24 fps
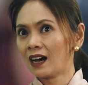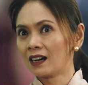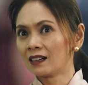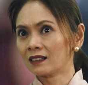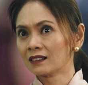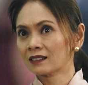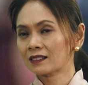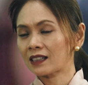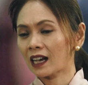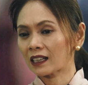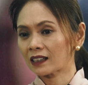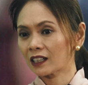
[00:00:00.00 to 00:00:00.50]

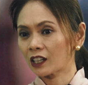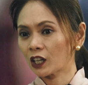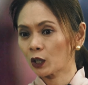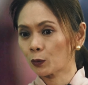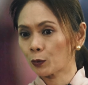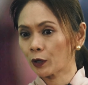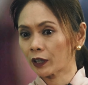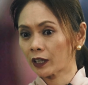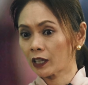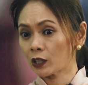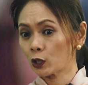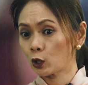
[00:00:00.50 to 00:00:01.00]
Ang technical
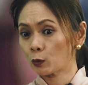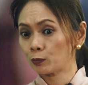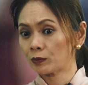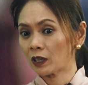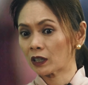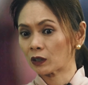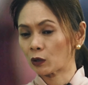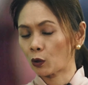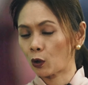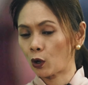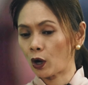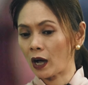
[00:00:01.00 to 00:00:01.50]
working group
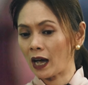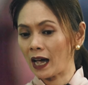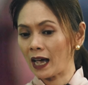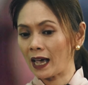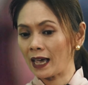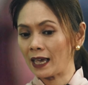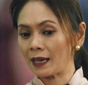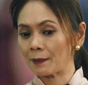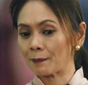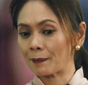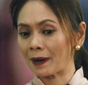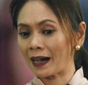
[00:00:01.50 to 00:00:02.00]
na to
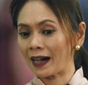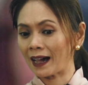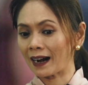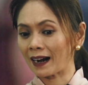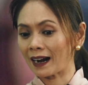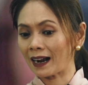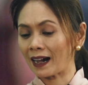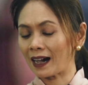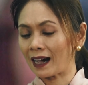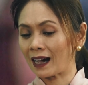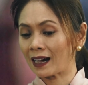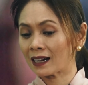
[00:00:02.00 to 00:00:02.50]
ay
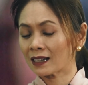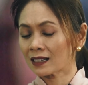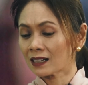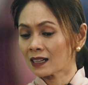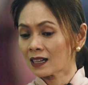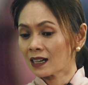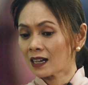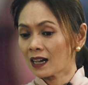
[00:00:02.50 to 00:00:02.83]
para